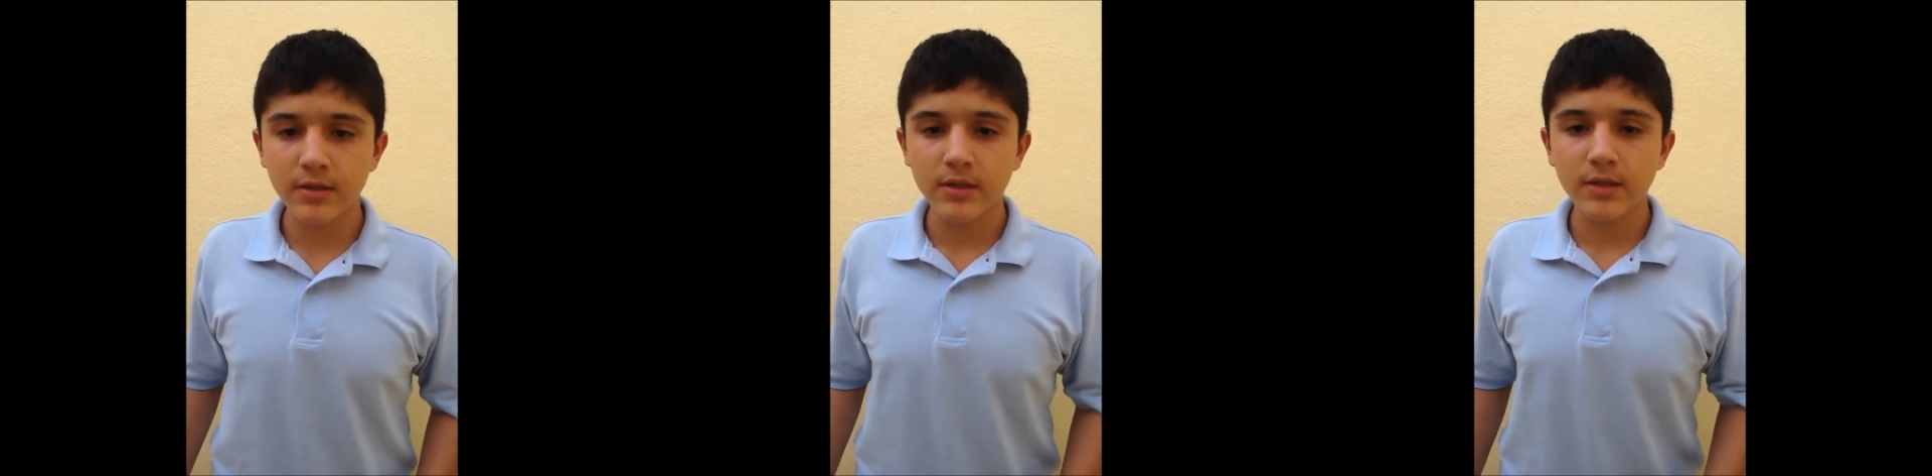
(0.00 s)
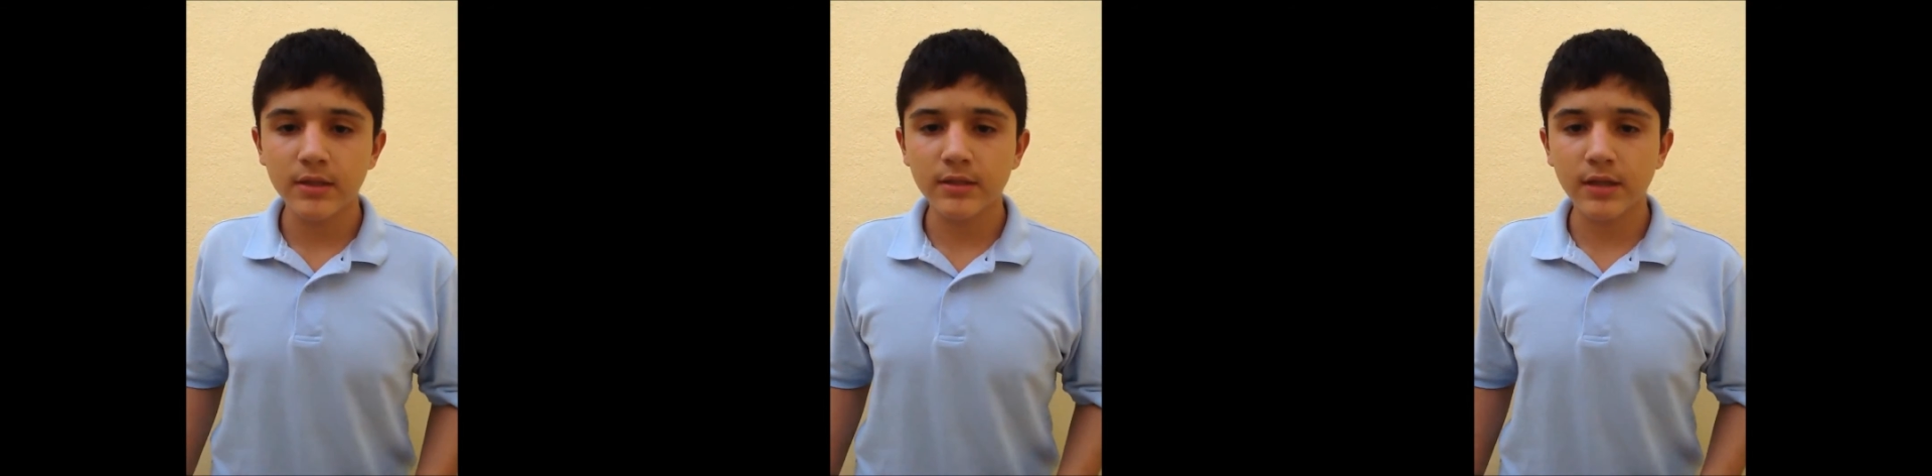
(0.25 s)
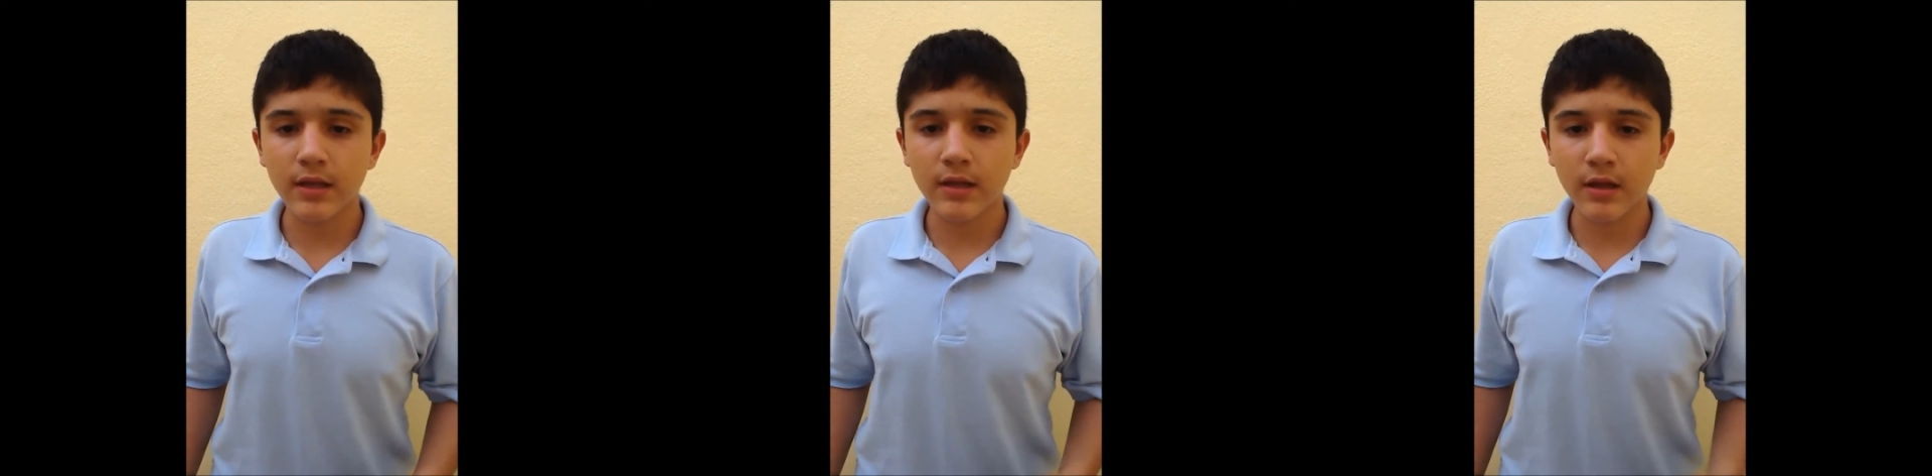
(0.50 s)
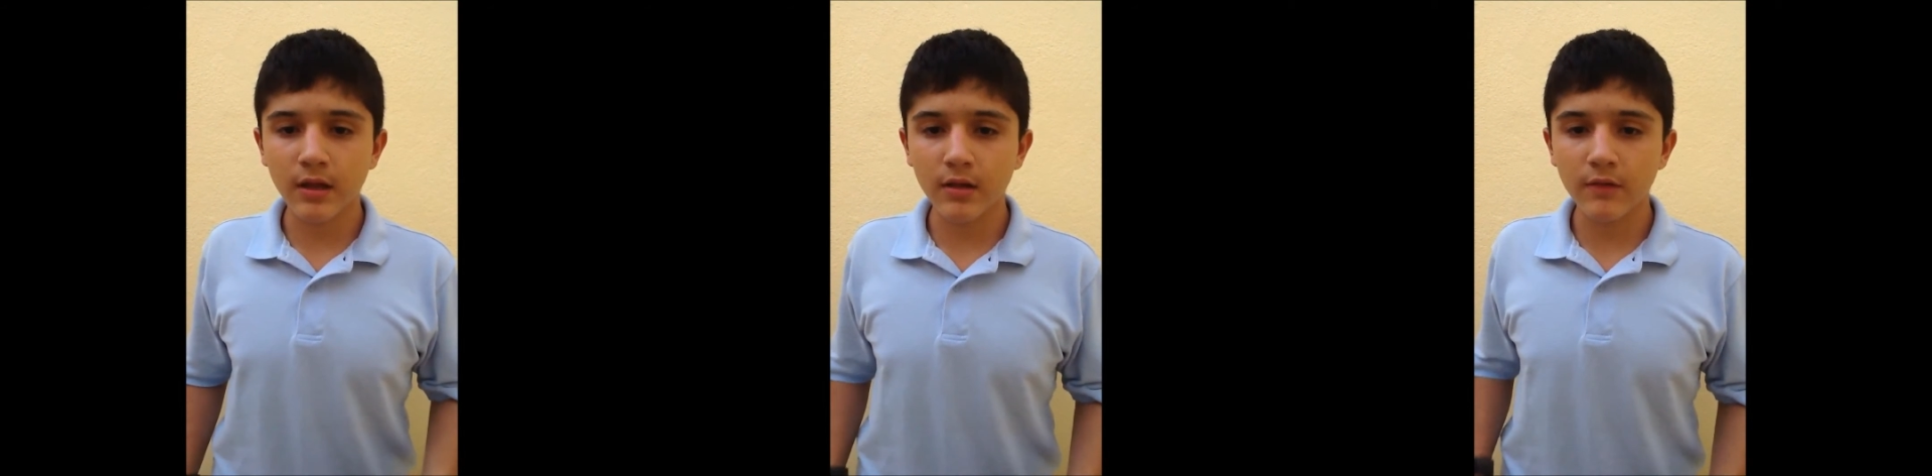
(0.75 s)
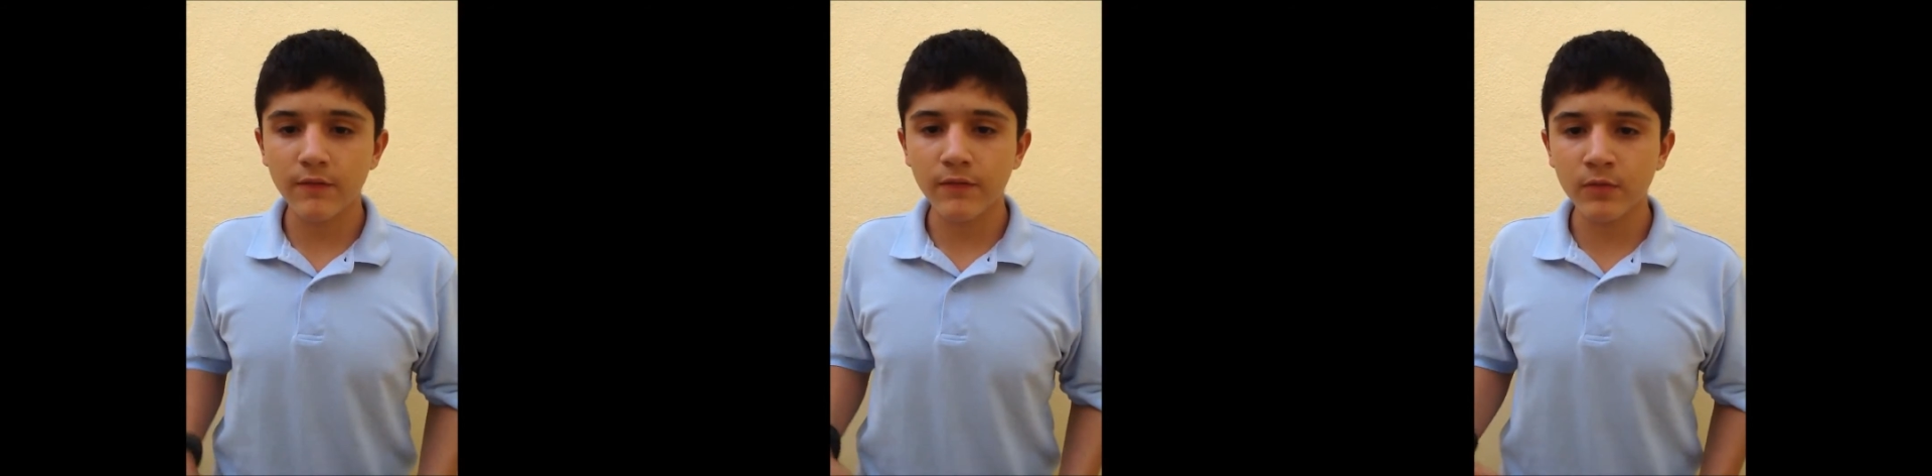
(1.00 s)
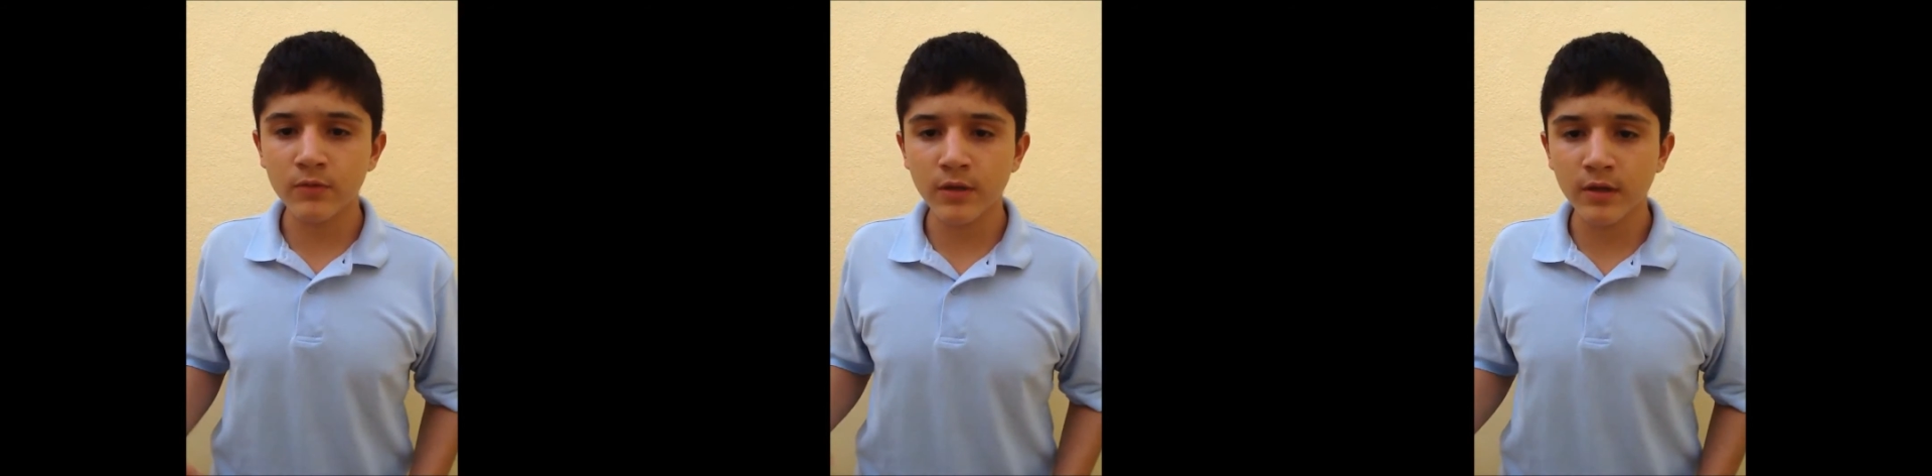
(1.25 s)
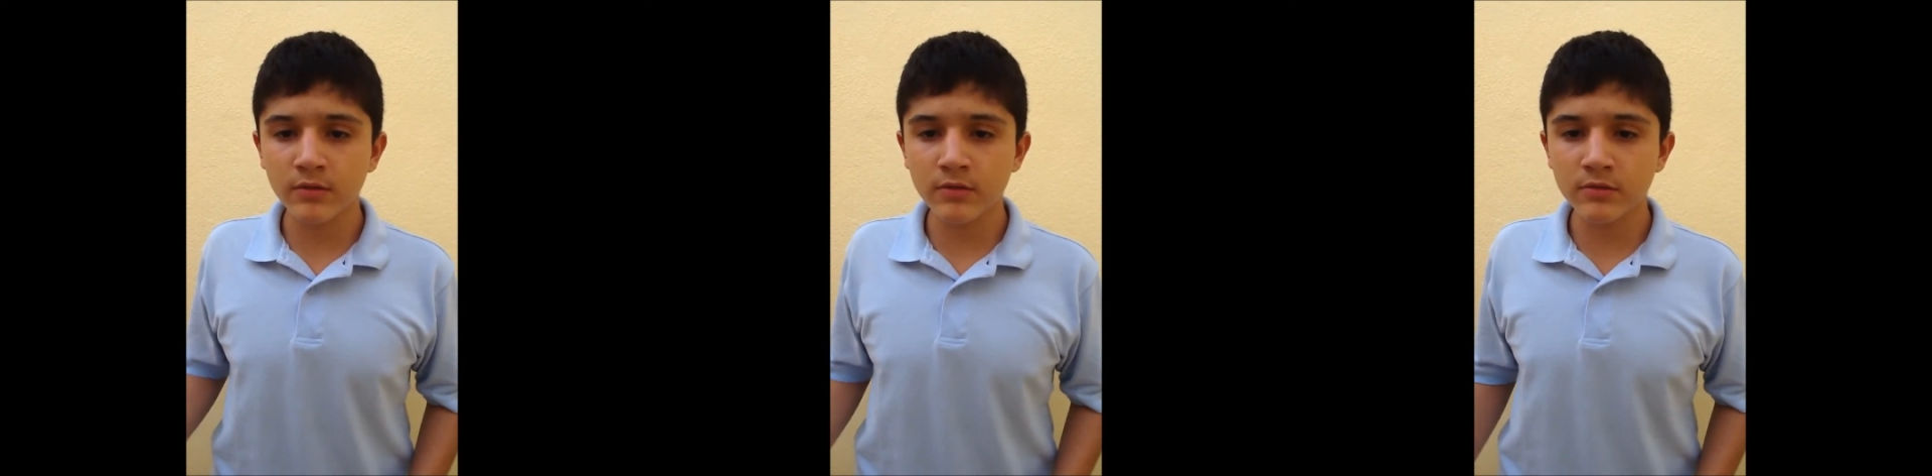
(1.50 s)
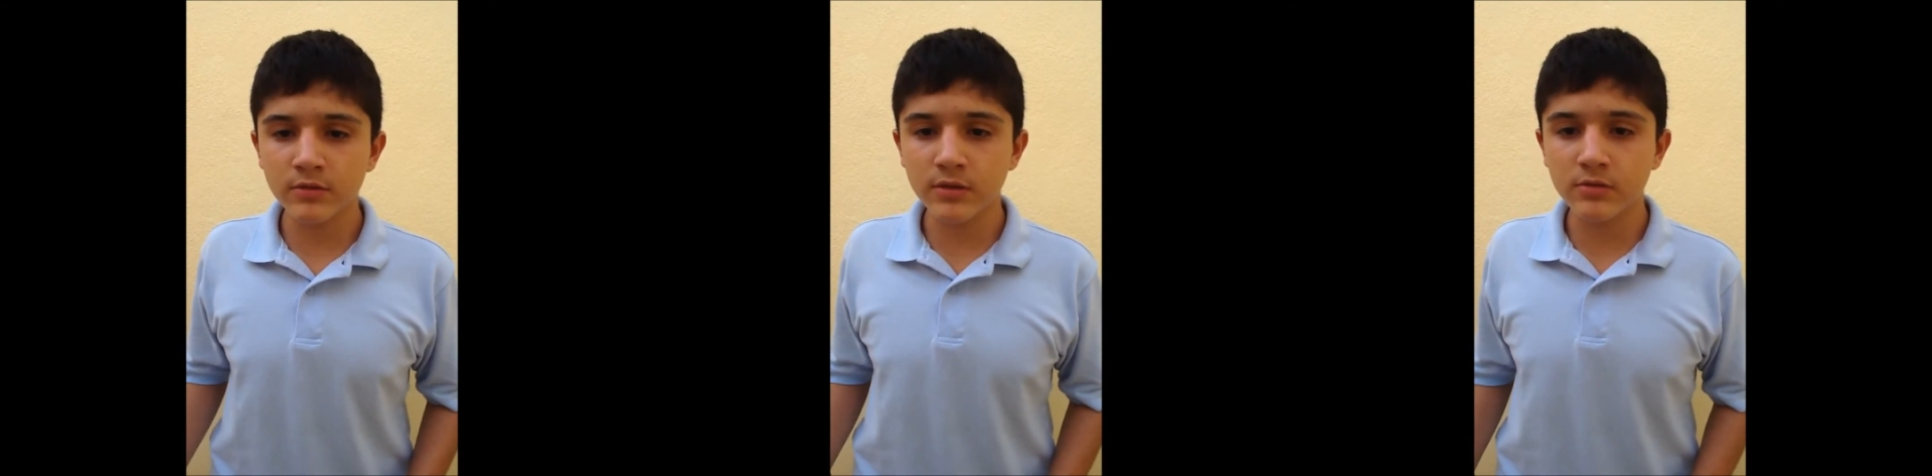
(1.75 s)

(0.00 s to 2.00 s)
It can help food industry